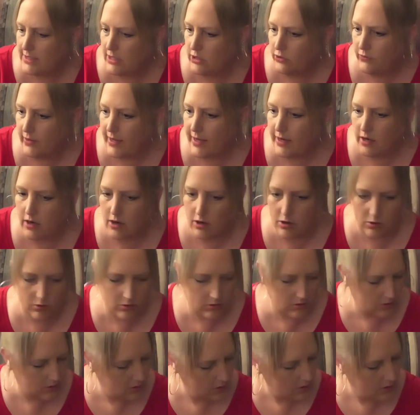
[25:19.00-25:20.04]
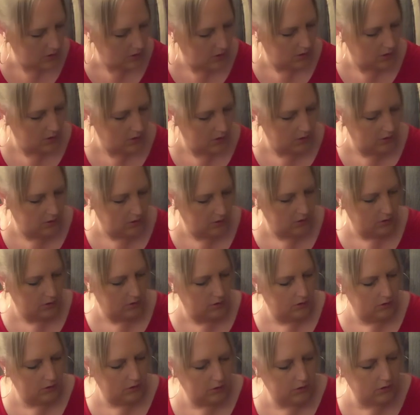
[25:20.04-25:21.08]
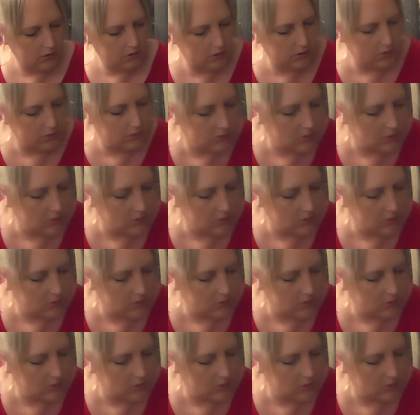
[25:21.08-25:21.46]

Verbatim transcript: here they go. Oh.